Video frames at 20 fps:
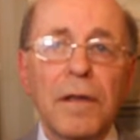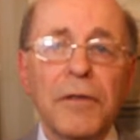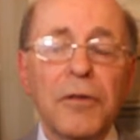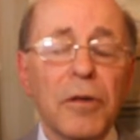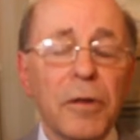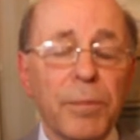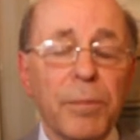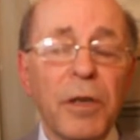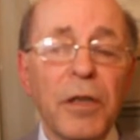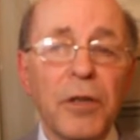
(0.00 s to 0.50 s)

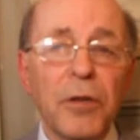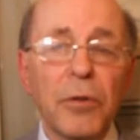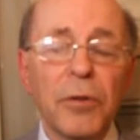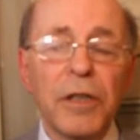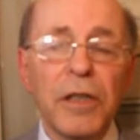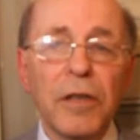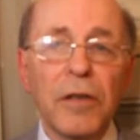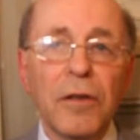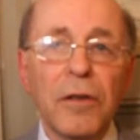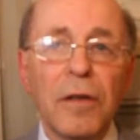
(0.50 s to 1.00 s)
European
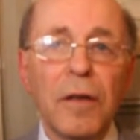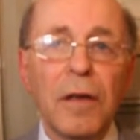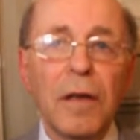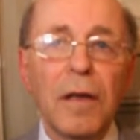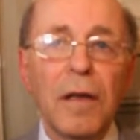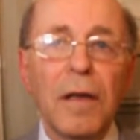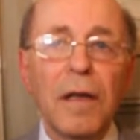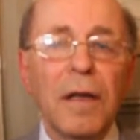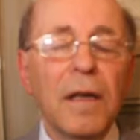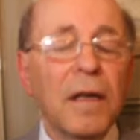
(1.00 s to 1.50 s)
Union.
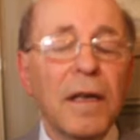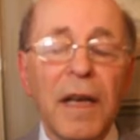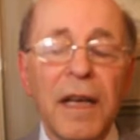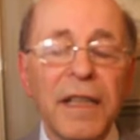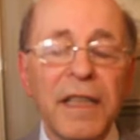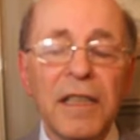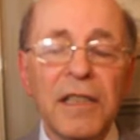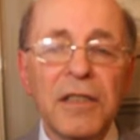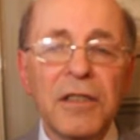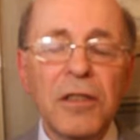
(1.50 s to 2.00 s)

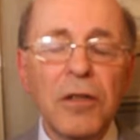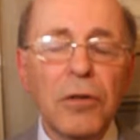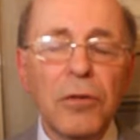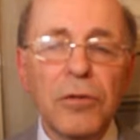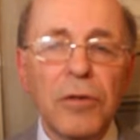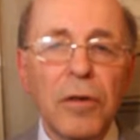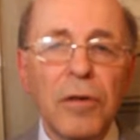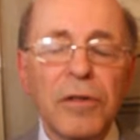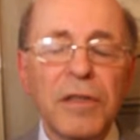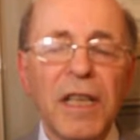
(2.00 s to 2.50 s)
And there's
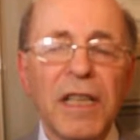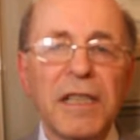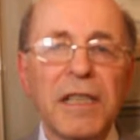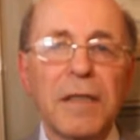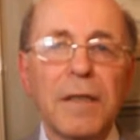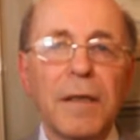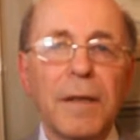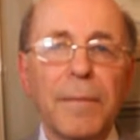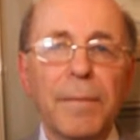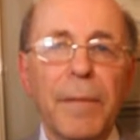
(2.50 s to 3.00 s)
no
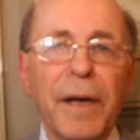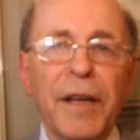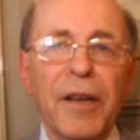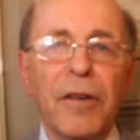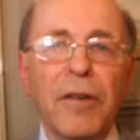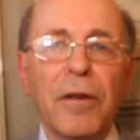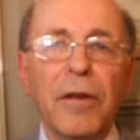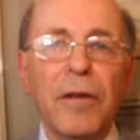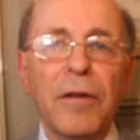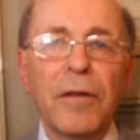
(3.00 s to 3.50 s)
such
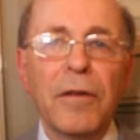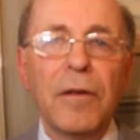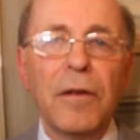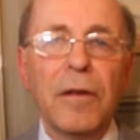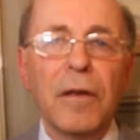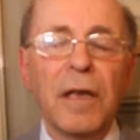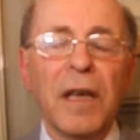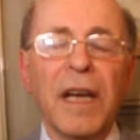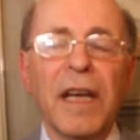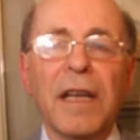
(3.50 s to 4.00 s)
matter
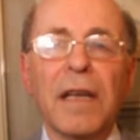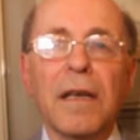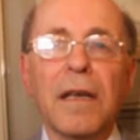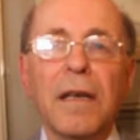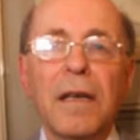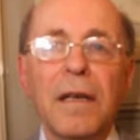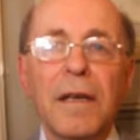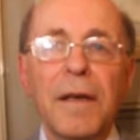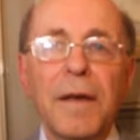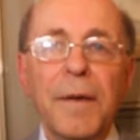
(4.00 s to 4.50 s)
like
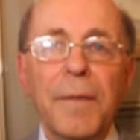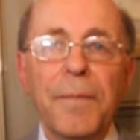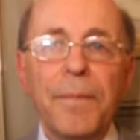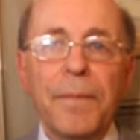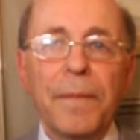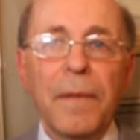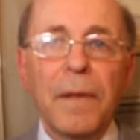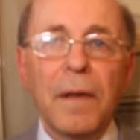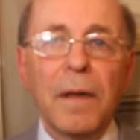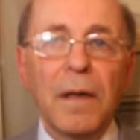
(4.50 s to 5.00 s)

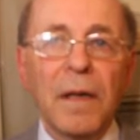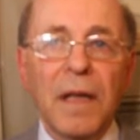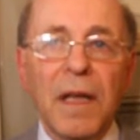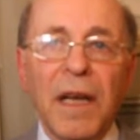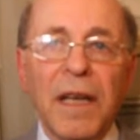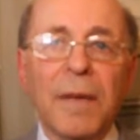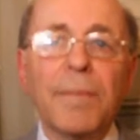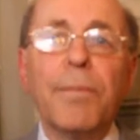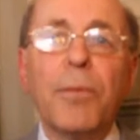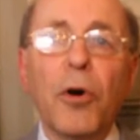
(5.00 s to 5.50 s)

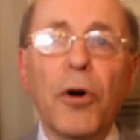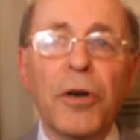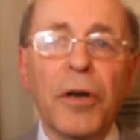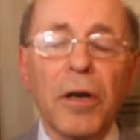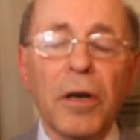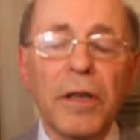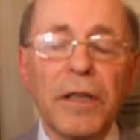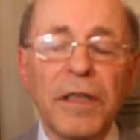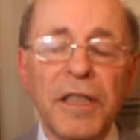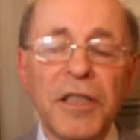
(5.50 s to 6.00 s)

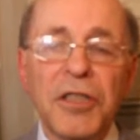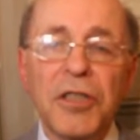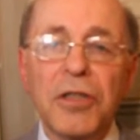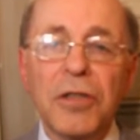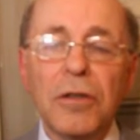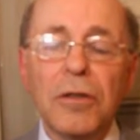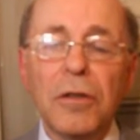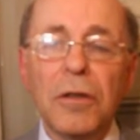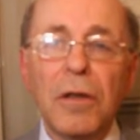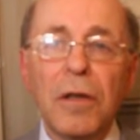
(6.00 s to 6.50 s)
border
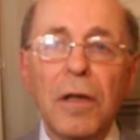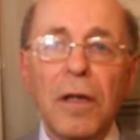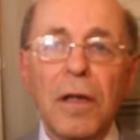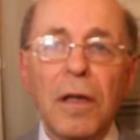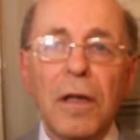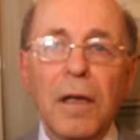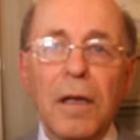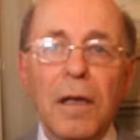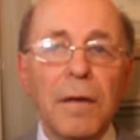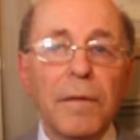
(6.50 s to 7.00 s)
issue.
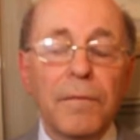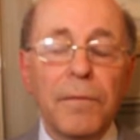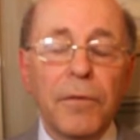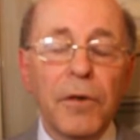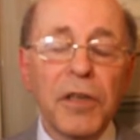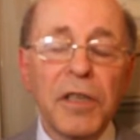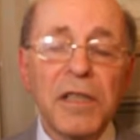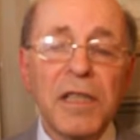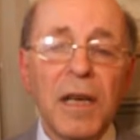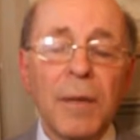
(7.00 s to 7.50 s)

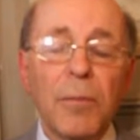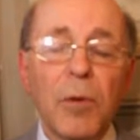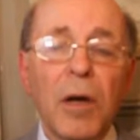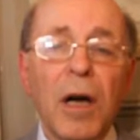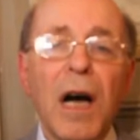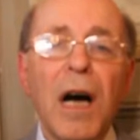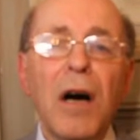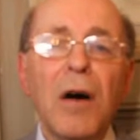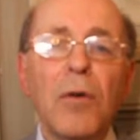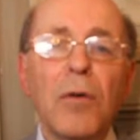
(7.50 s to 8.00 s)
For example,
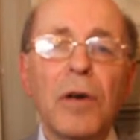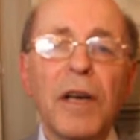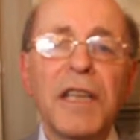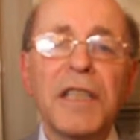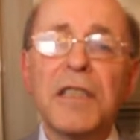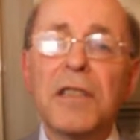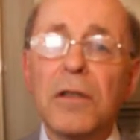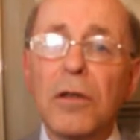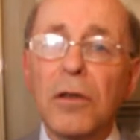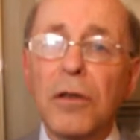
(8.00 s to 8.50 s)
how
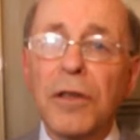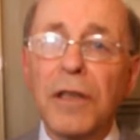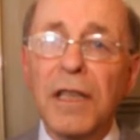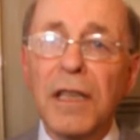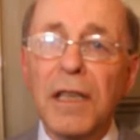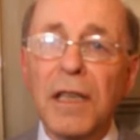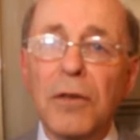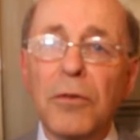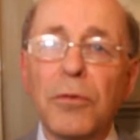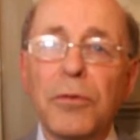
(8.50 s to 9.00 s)

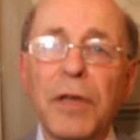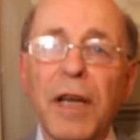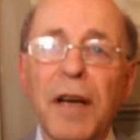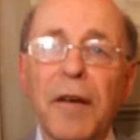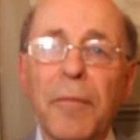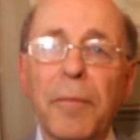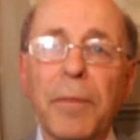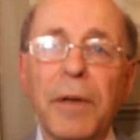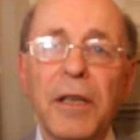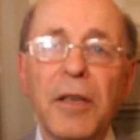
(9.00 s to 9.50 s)
Estonia could
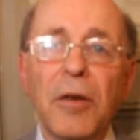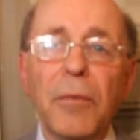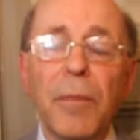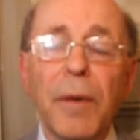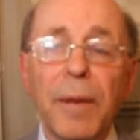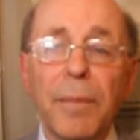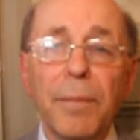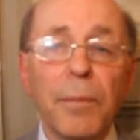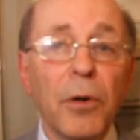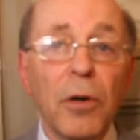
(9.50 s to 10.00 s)
have been a
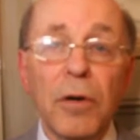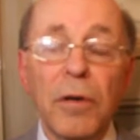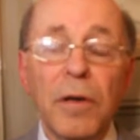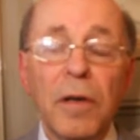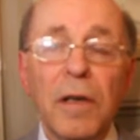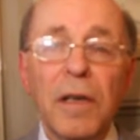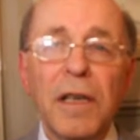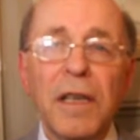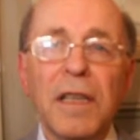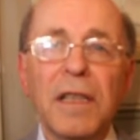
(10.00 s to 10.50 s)
member.
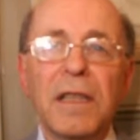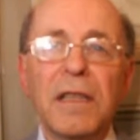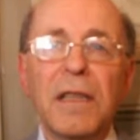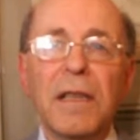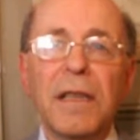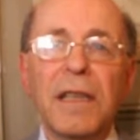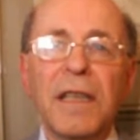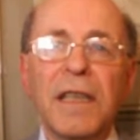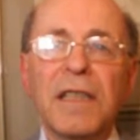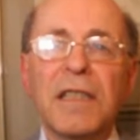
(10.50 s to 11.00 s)

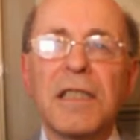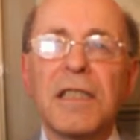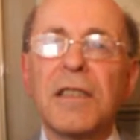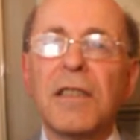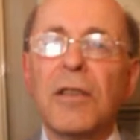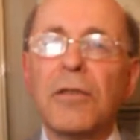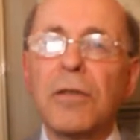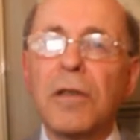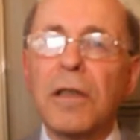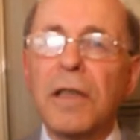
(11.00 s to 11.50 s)
It's
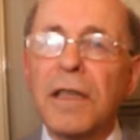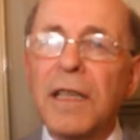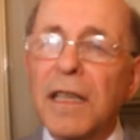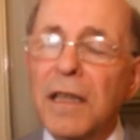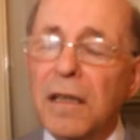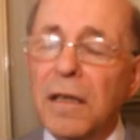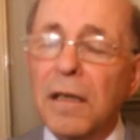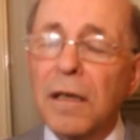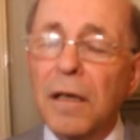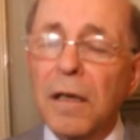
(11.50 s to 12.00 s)
not
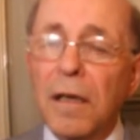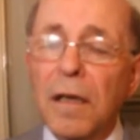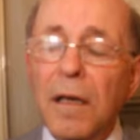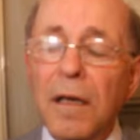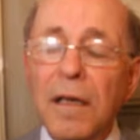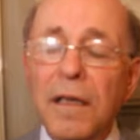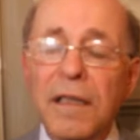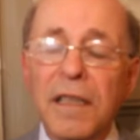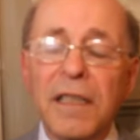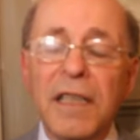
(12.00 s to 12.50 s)
yet.
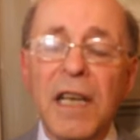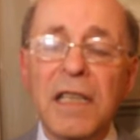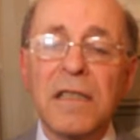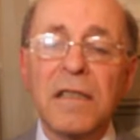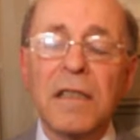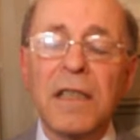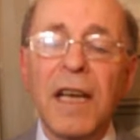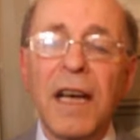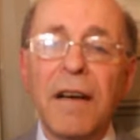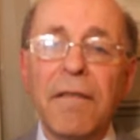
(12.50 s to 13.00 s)
It
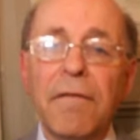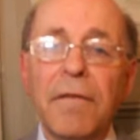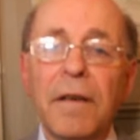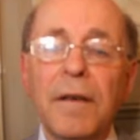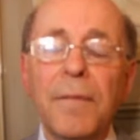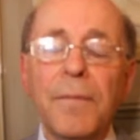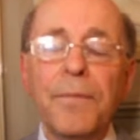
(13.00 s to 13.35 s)
doesn't have